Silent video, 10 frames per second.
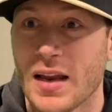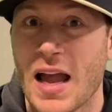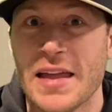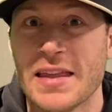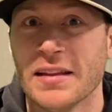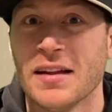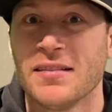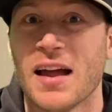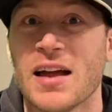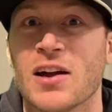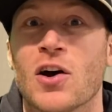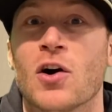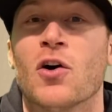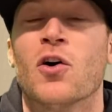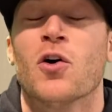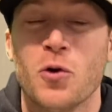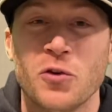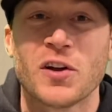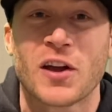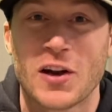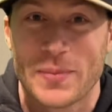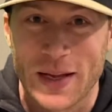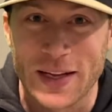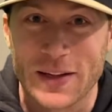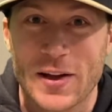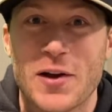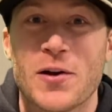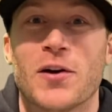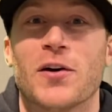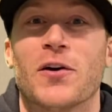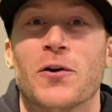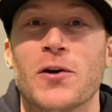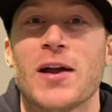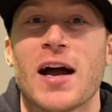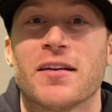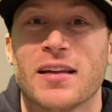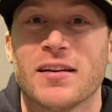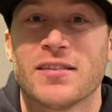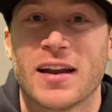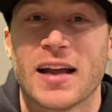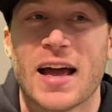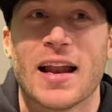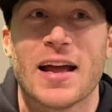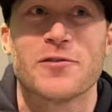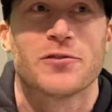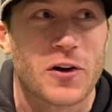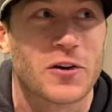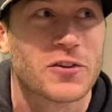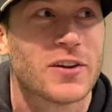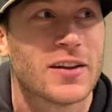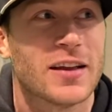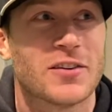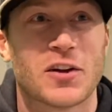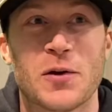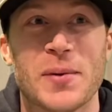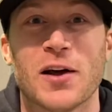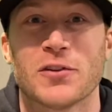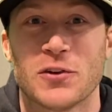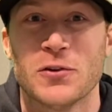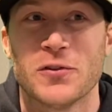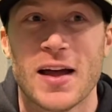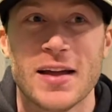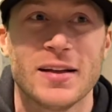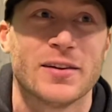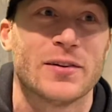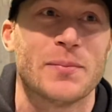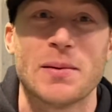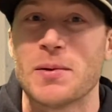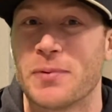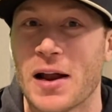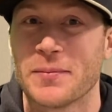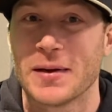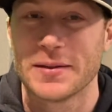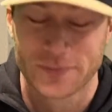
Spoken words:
And then let's say, who's it going to be? Who do you guys think is going to get hit first? Is it going to be Altuve? Maybe Bregman?